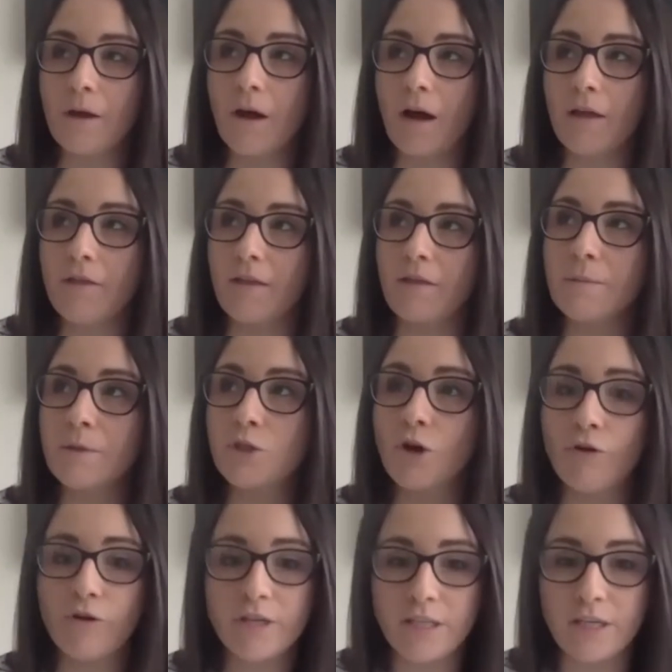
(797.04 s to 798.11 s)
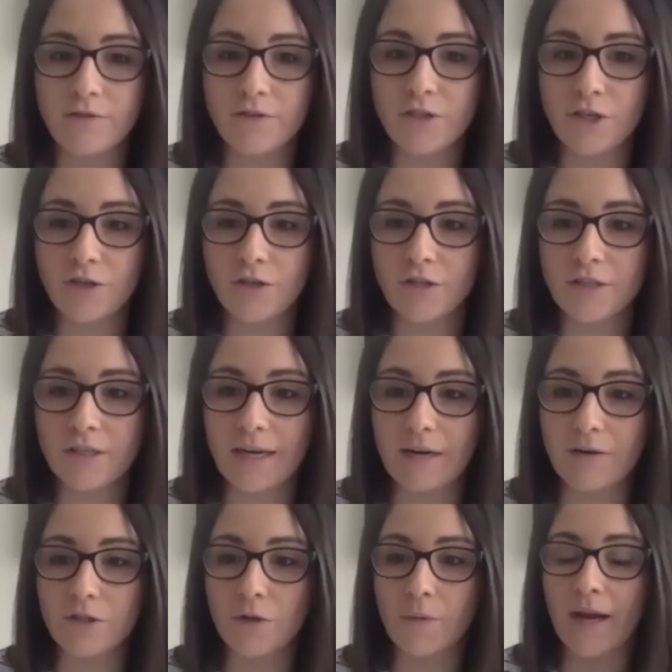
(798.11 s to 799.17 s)
think the majority of students are now
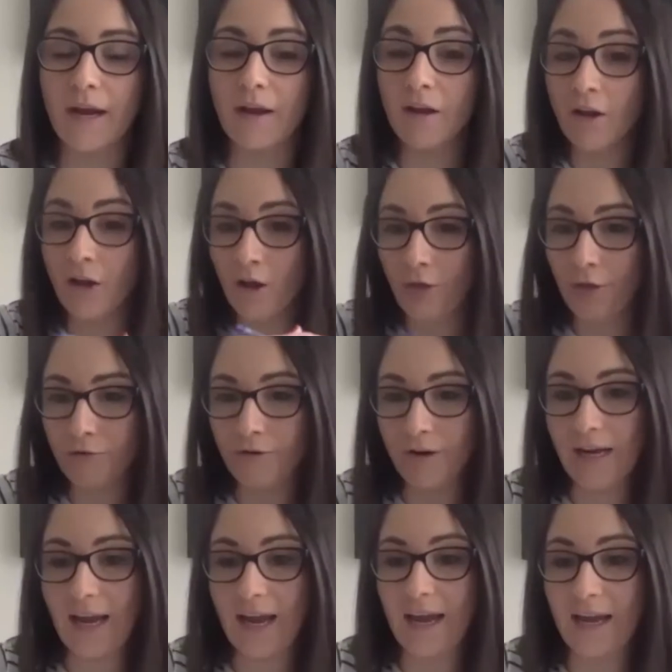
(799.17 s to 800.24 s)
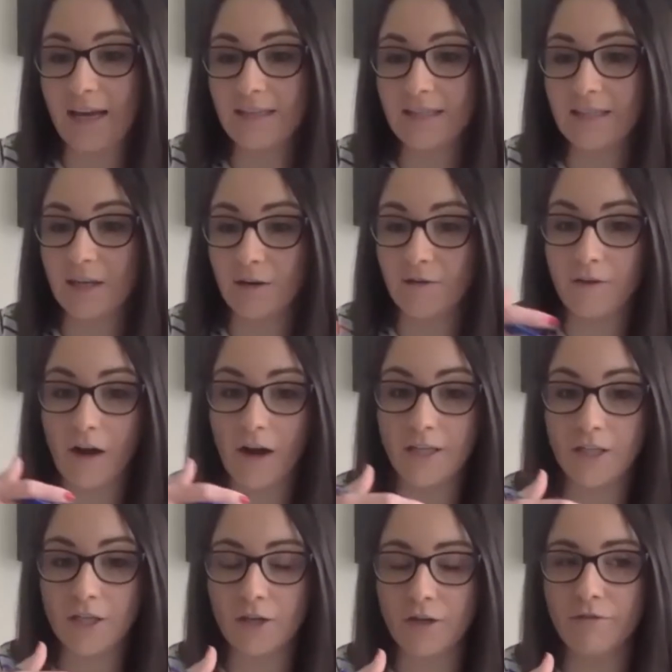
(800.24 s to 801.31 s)
doing 3 years of
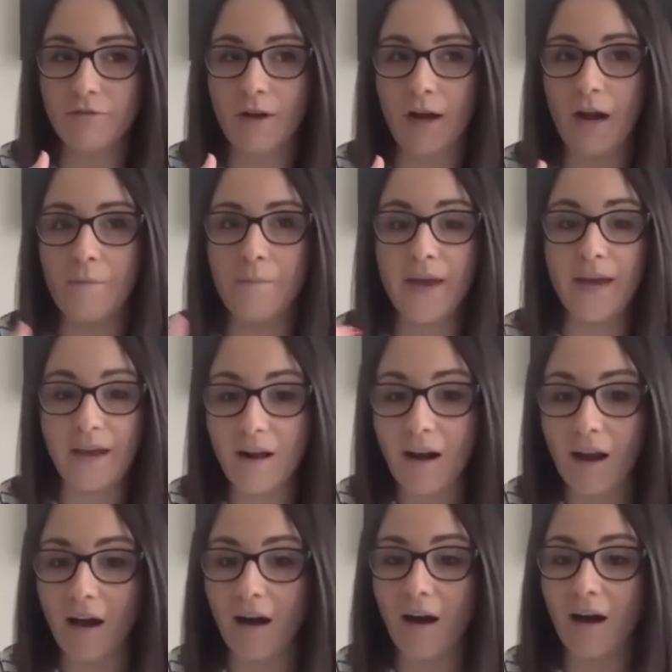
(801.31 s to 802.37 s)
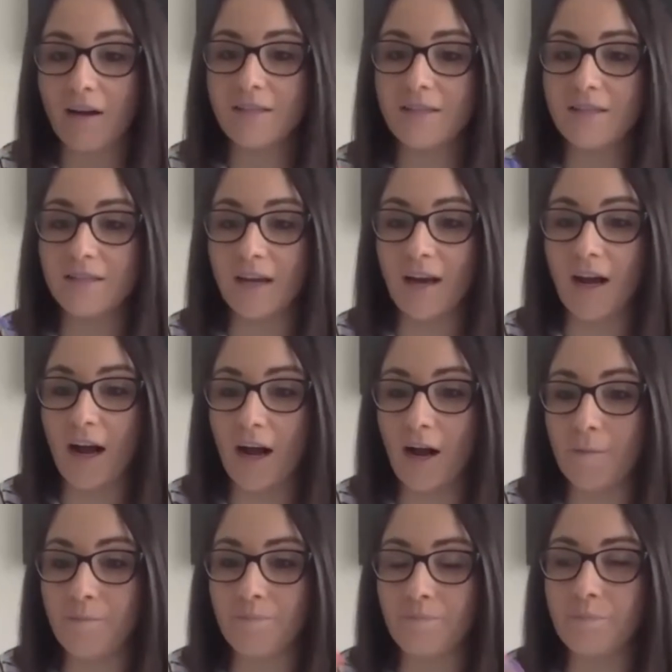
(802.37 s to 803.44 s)
kind of in class,
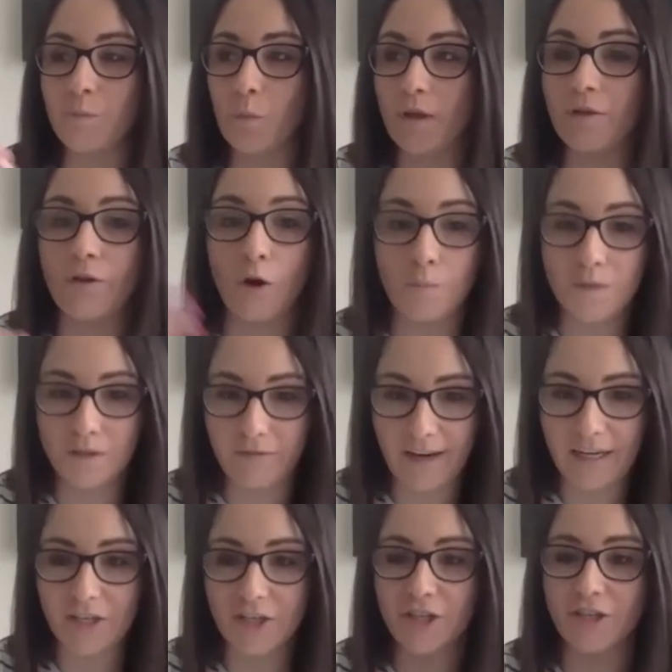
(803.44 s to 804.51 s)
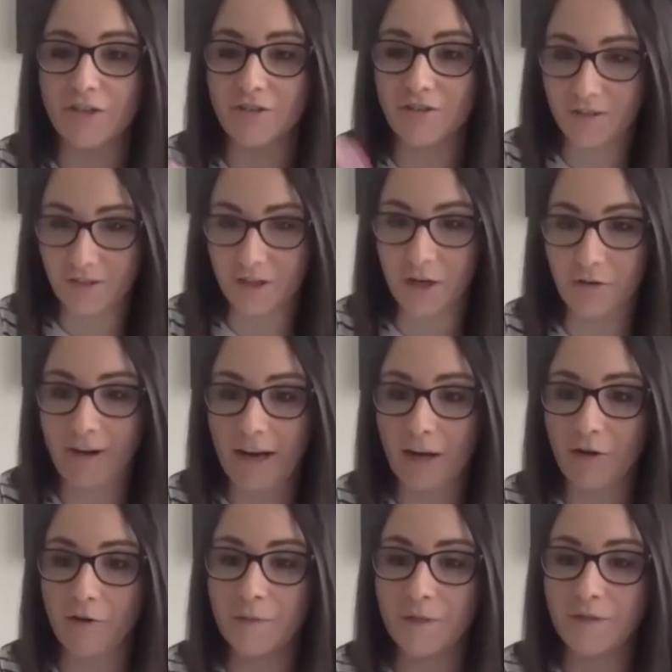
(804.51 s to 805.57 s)
with observations,
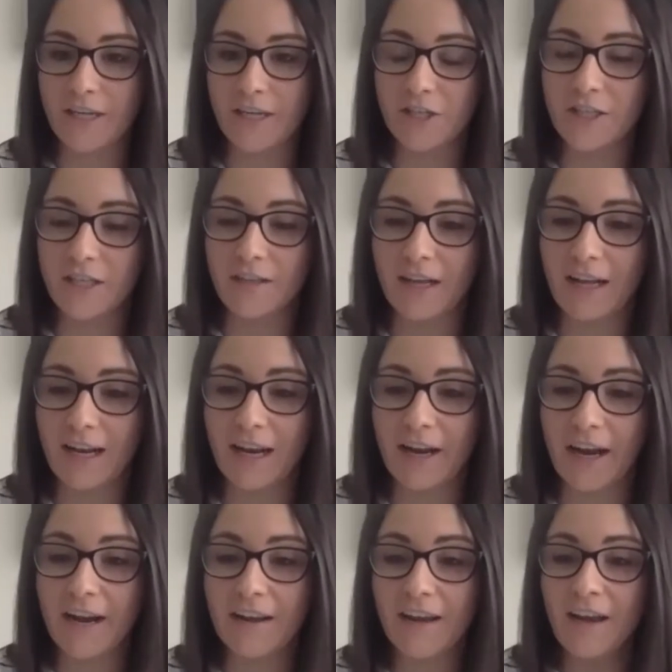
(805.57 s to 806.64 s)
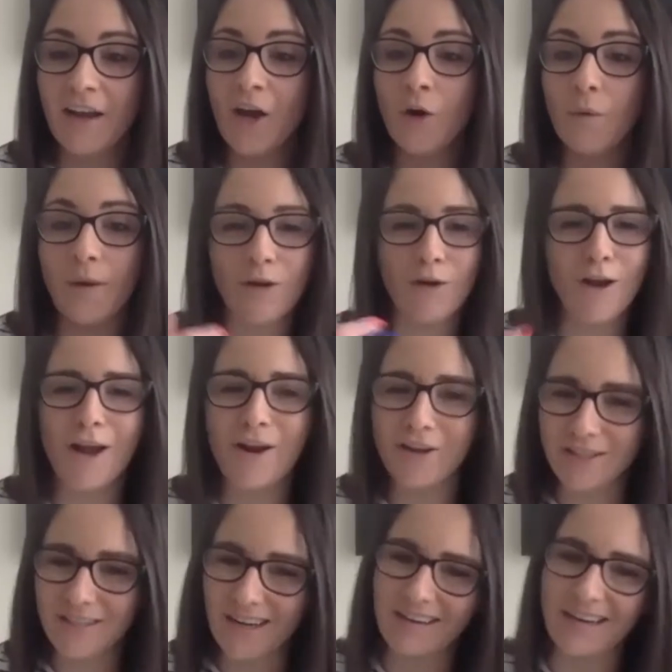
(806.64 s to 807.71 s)
regular observations in the clinic, where you're
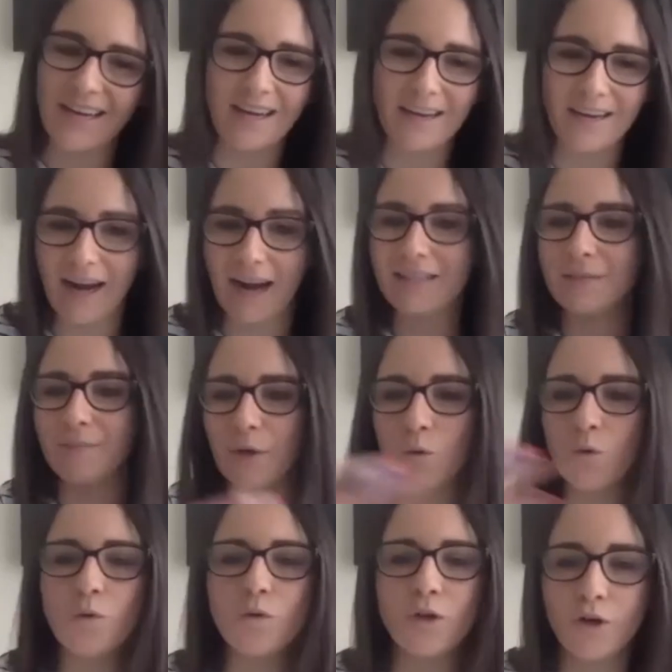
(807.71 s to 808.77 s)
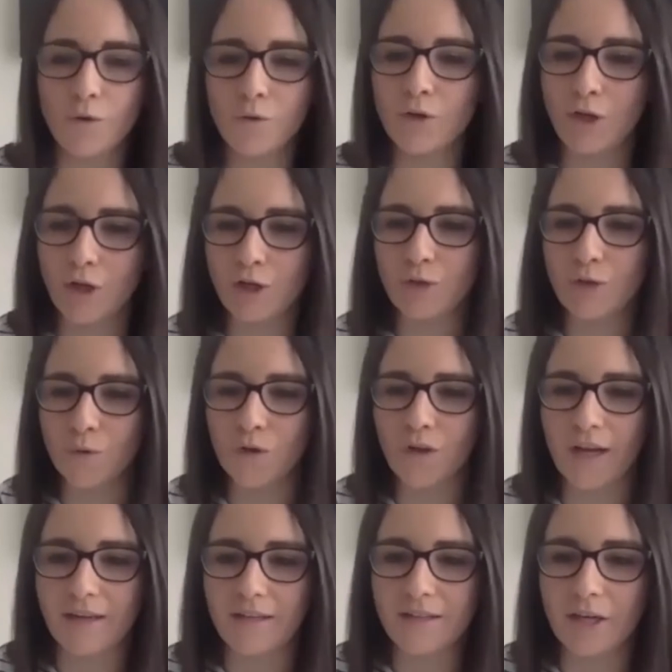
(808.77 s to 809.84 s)
learning technique, anatomy, all the usual
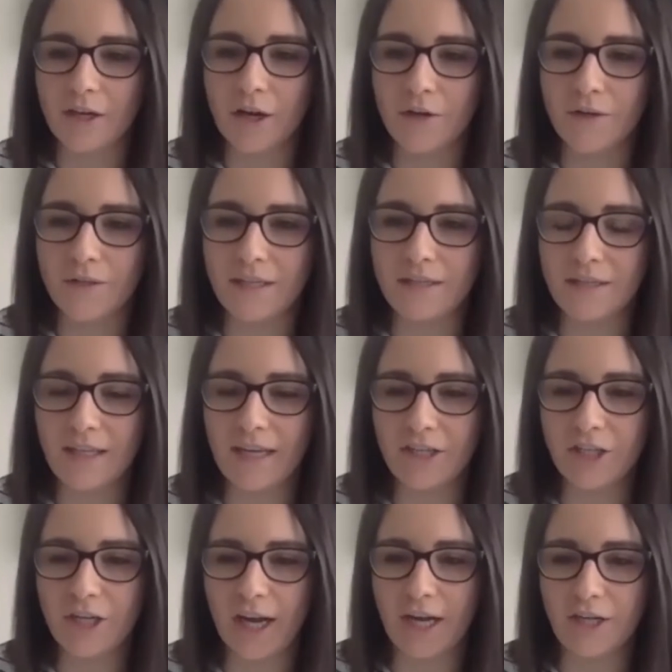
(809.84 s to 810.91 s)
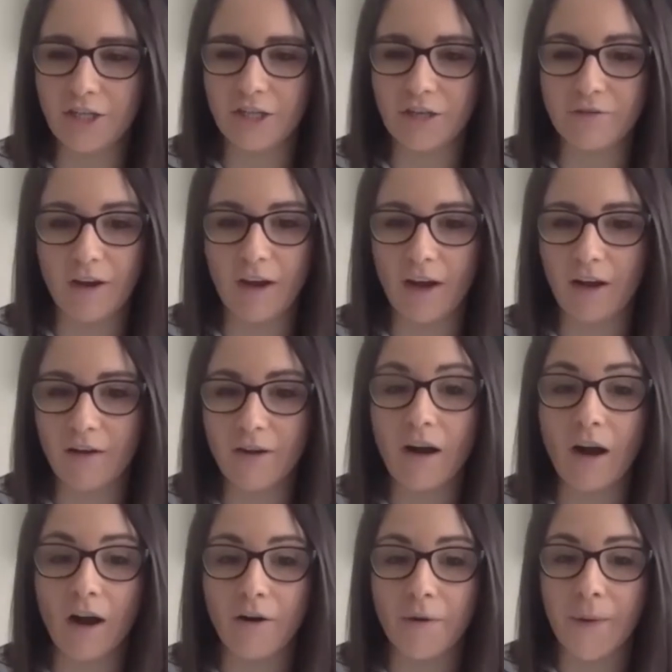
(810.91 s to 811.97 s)
things that goes into the education of a
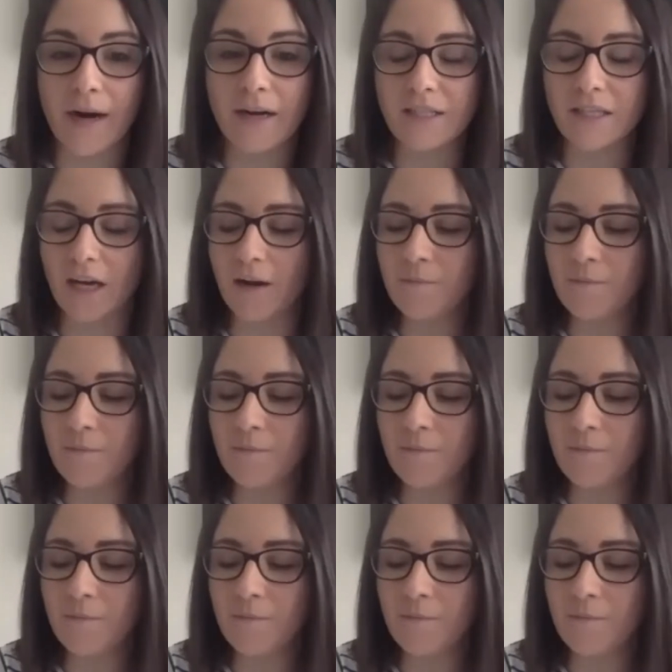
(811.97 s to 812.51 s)
chiropractor.